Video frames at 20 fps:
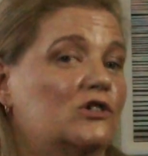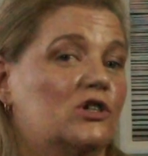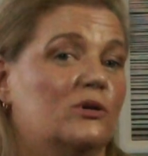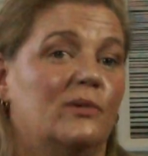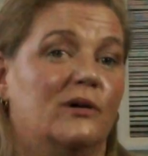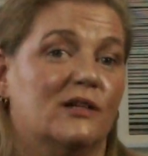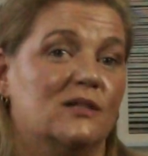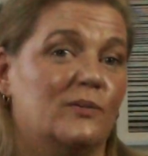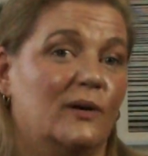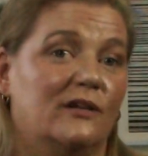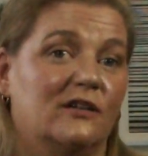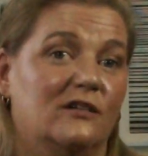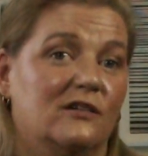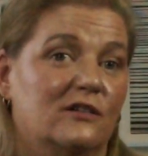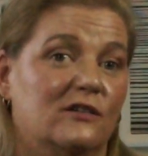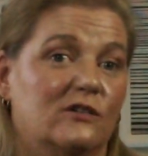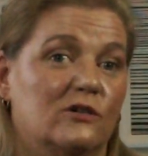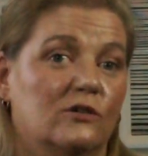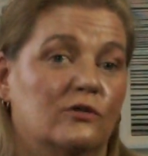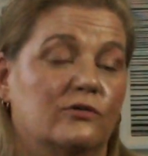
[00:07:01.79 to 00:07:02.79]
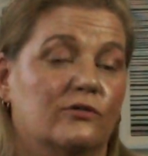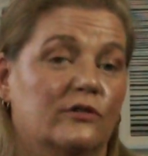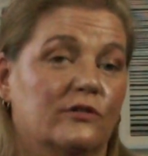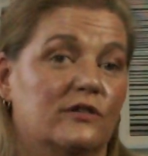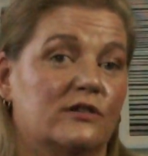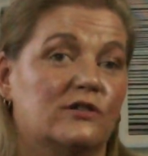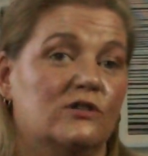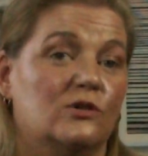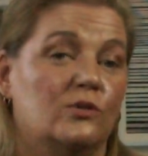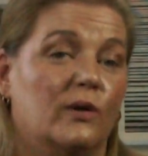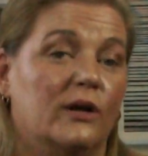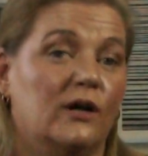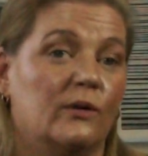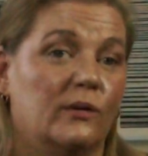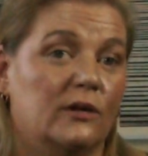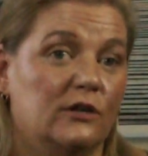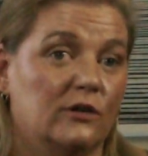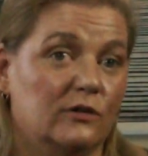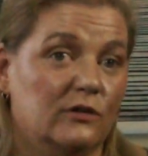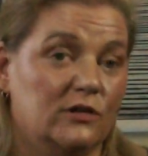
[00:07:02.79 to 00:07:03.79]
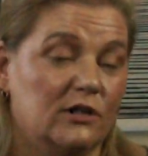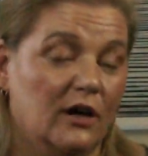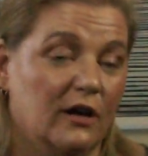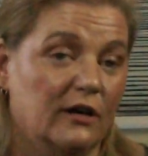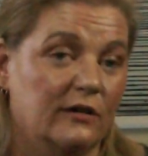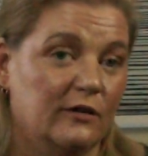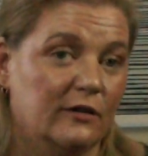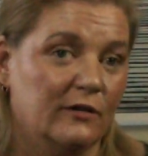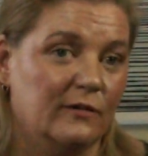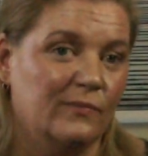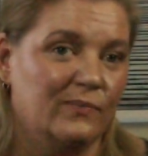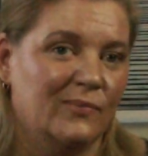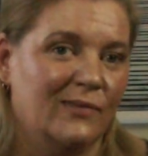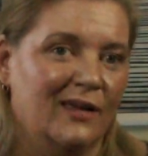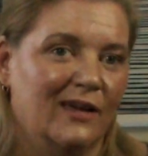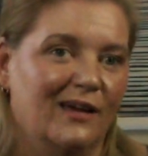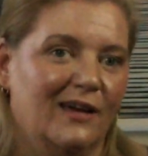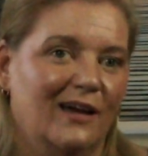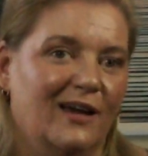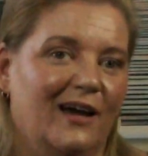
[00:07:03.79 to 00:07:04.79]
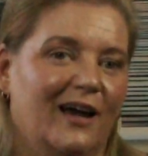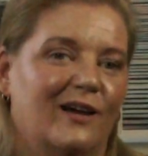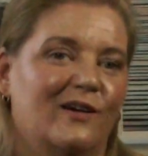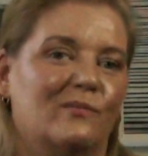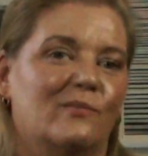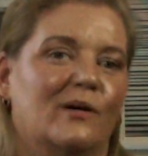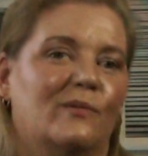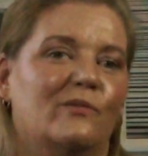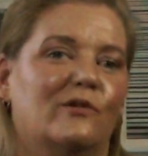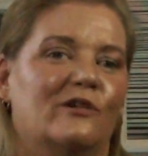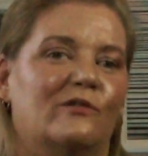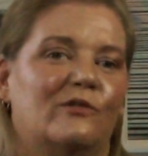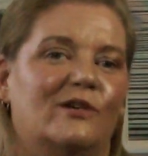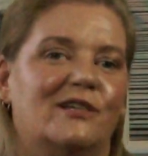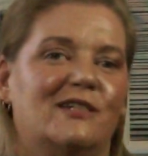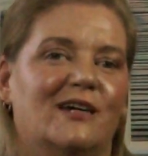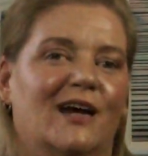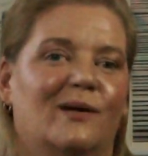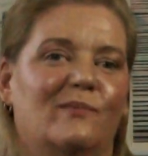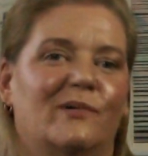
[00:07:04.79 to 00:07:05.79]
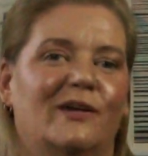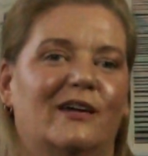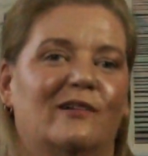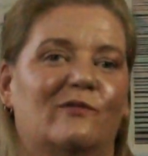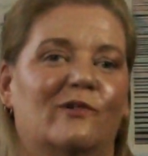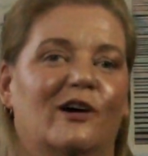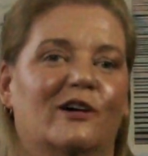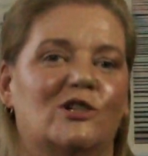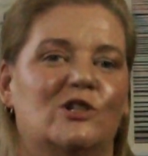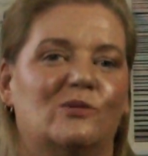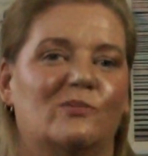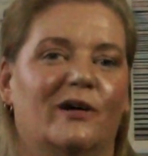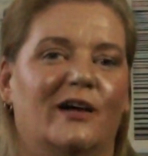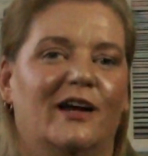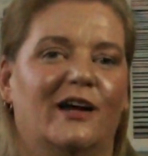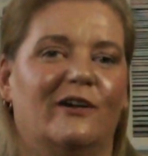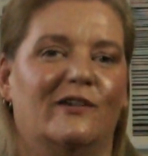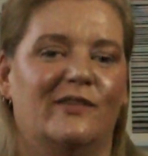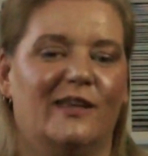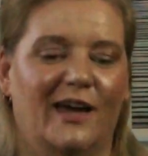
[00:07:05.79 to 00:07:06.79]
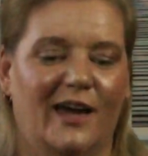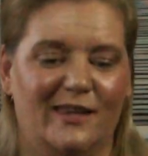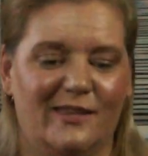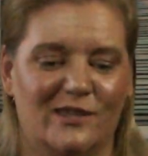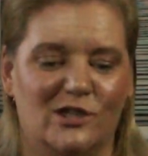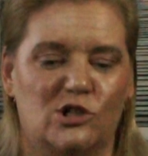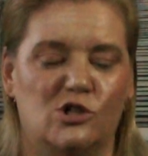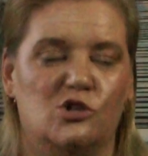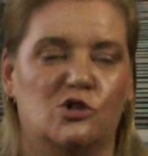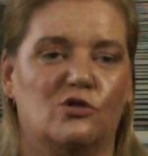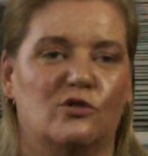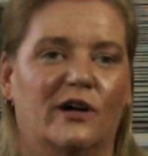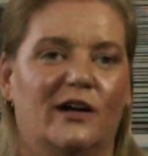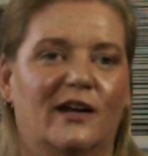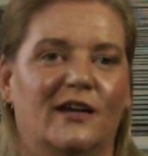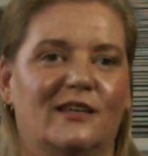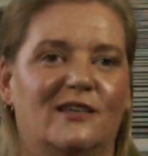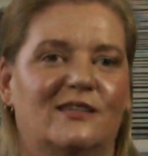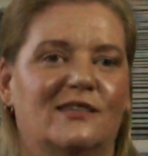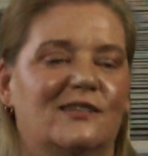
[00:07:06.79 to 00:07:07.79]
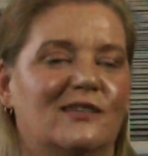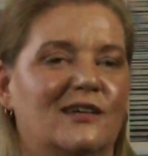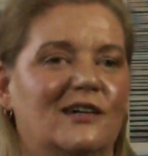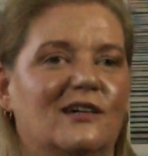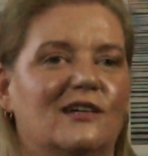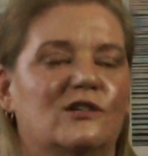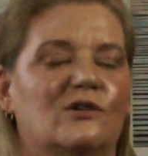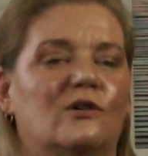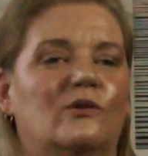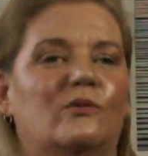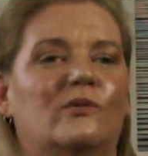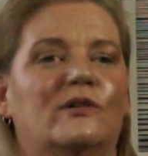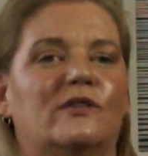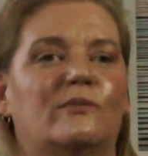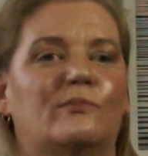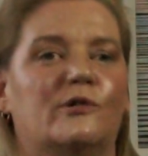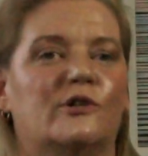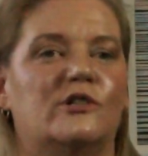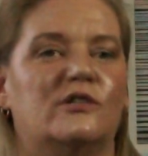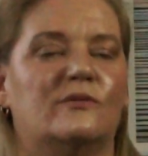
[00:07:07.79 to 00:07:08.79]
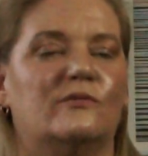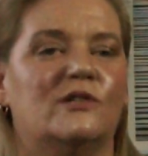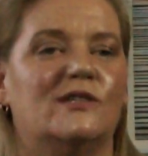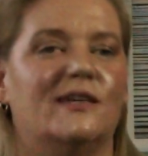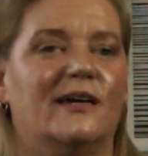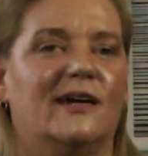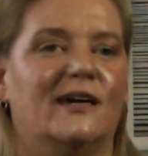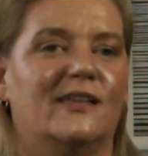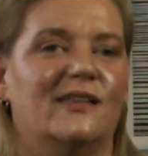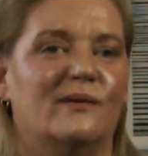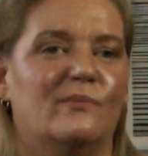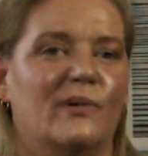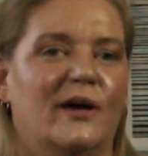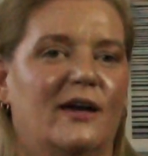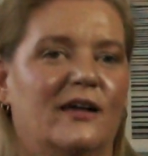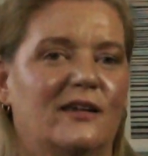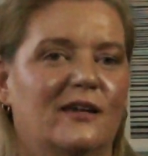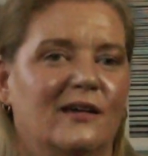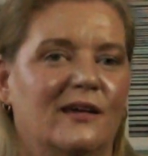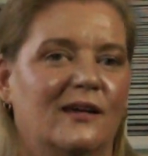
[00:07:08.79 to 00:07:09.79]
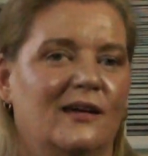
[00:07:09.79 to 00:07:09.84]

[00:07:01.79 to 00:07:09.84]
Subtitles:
should be expected to do for this 21-year-old daughter. I remember one time he washed my hair, and they had this tray that you could do it when the person was laying in the bed.